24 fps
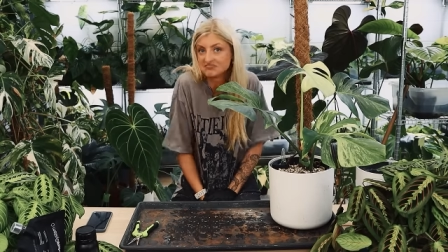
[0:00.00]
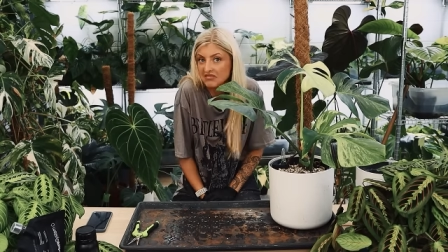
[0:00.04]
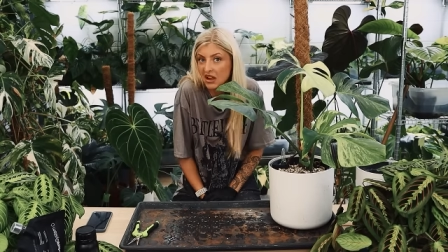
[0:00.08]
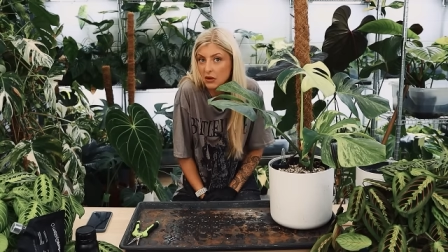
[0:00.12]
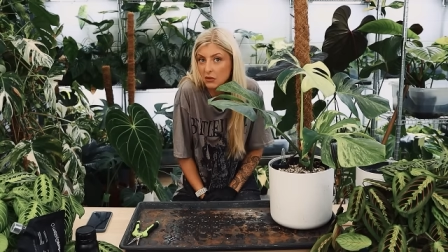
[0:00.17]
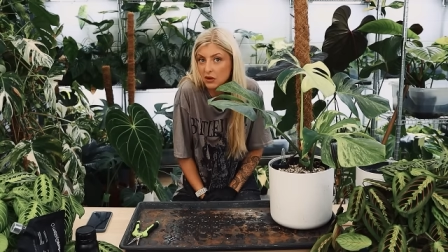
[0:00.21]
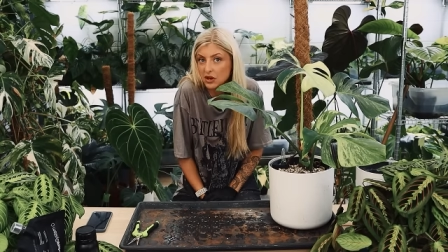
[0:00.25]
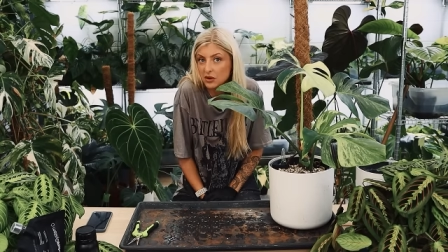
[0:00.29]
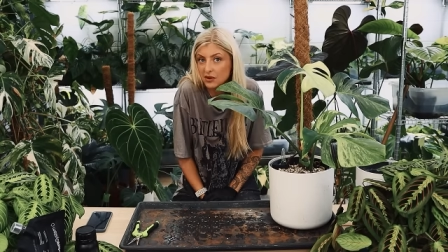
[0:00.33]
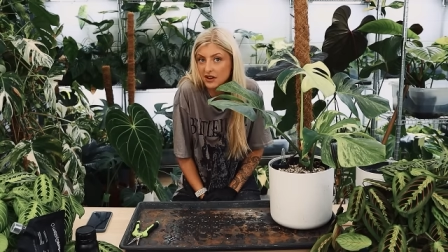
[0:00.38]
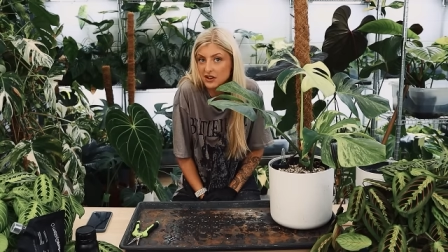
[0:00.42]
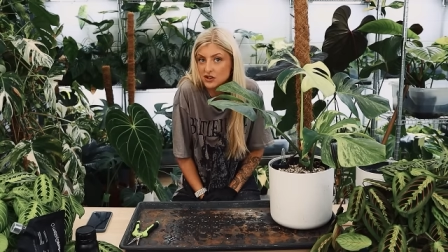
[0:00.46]
I
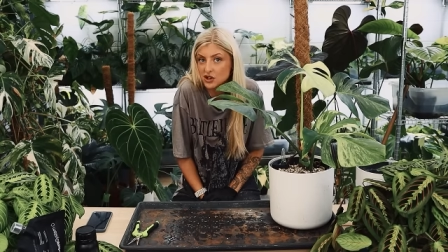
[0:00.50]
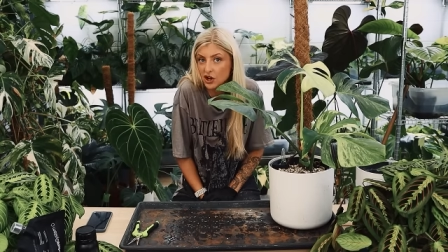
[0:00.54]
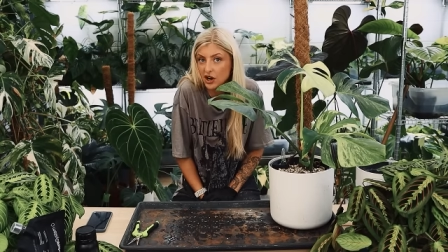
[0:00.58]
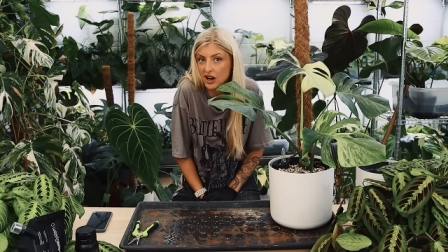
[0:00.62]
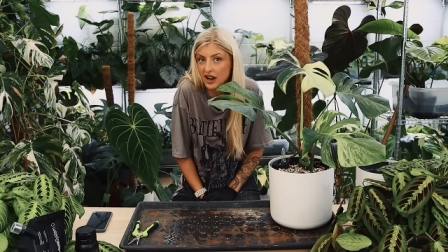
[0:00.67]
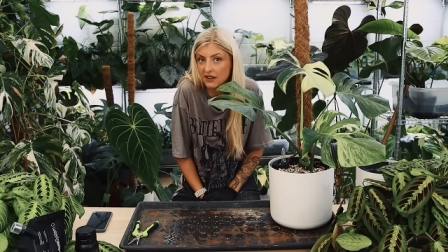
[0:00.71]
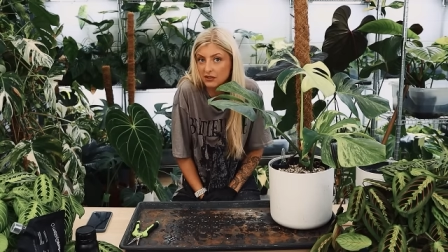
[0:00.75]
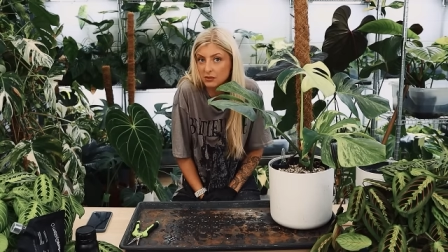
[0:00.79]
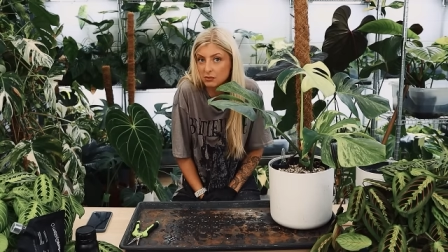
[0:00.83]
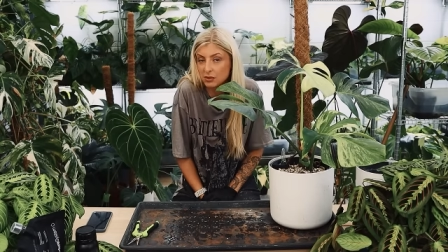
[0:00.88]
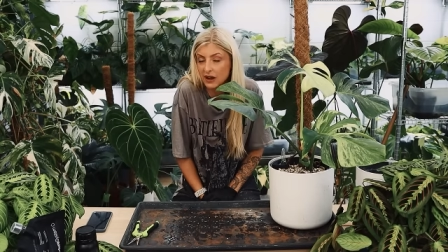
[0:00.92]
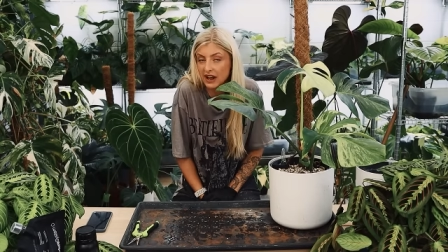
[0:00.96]
want you to enjoy
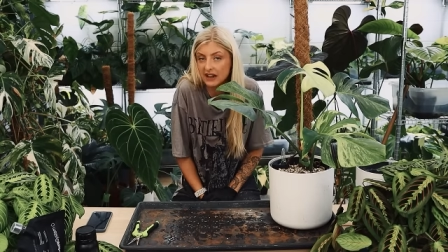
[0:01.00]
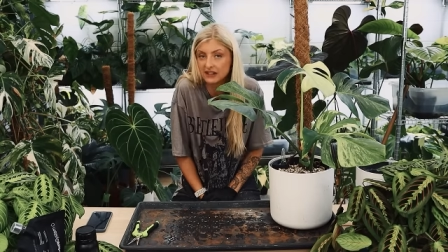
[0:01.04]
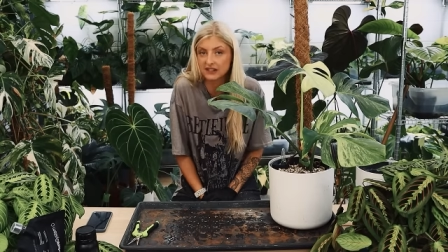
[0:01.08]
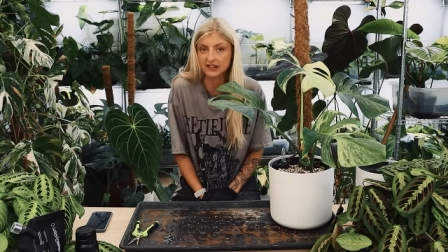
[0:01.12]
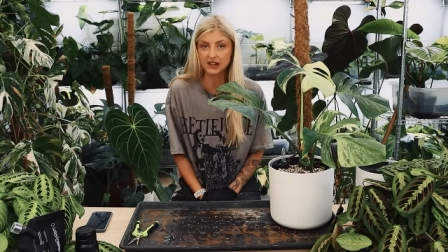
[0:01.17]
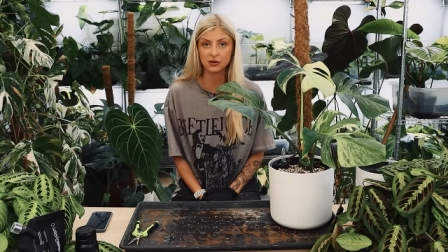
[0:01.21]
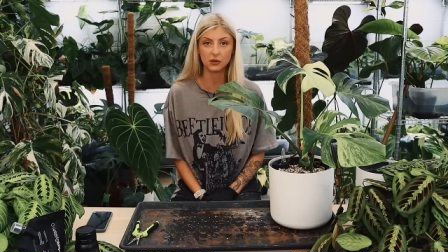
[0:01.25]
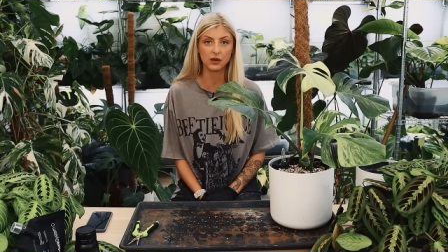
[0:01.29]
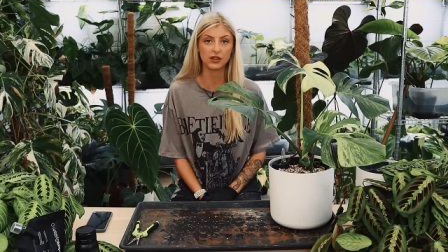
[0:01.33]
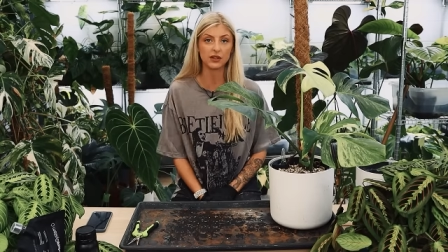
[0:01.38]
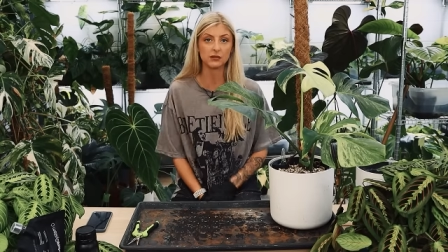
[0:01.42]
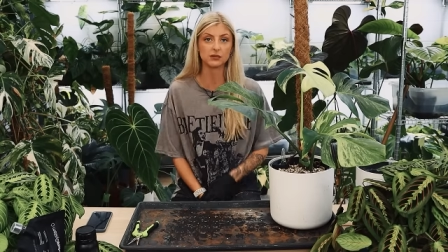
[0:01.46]
having
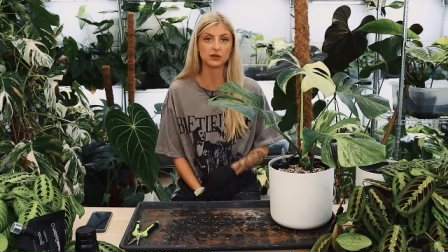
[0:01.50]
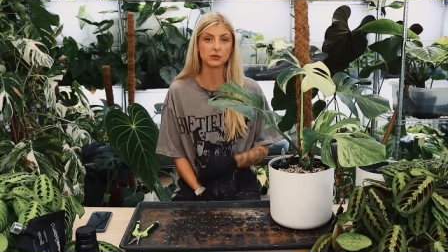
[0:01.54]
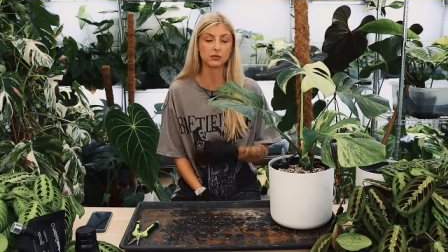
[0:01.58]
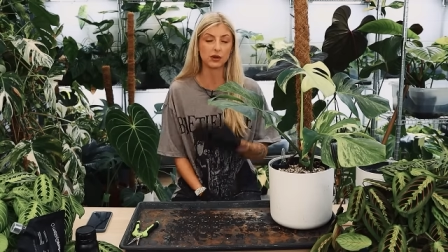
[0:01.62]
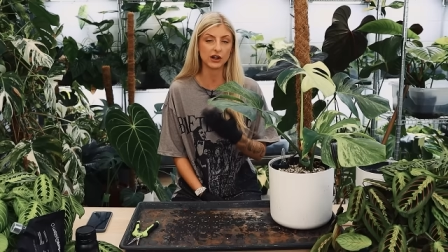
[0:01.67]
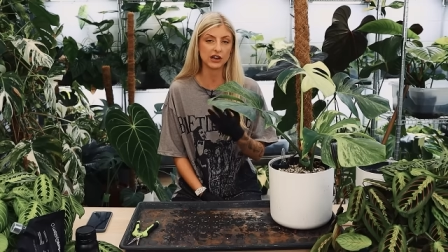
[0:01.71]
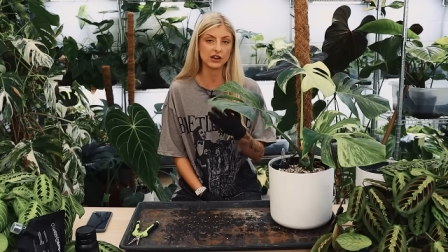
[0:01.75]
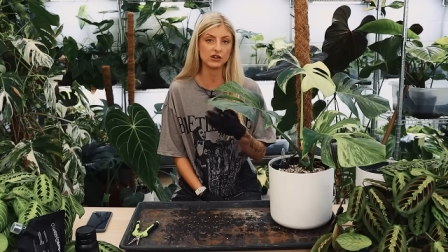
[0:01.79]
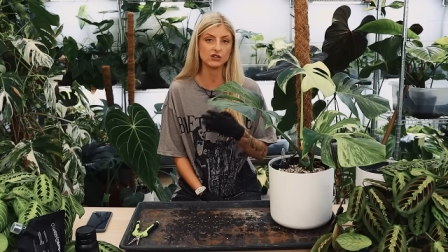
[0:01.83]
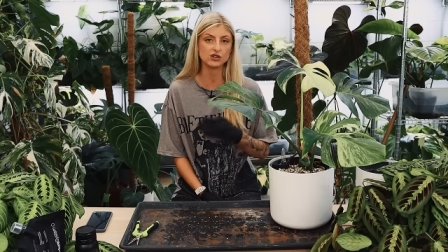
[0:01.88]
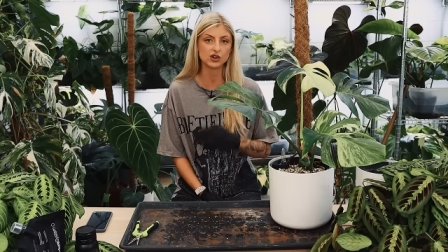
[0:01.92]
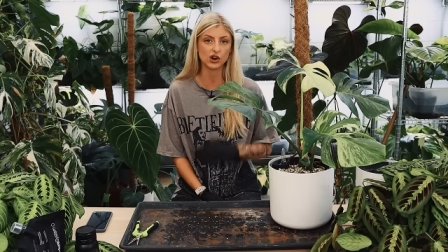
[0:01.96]
plants. I want them to
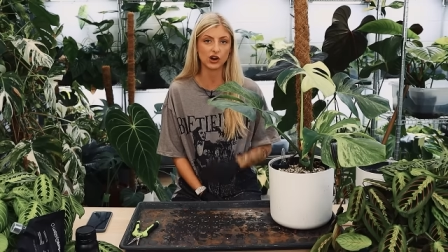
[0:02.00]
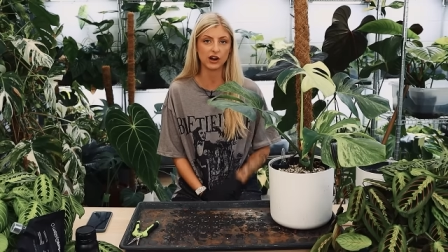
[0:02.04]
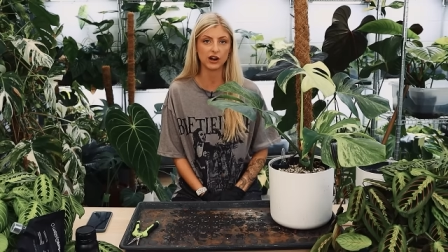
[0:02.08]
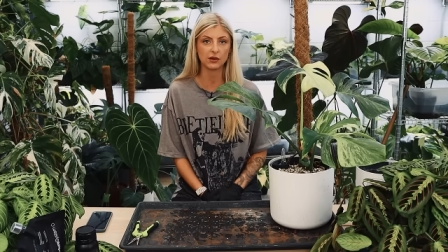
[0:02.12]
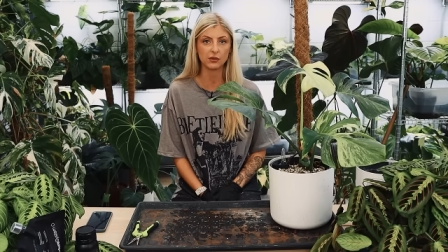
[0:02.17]
bring you joy.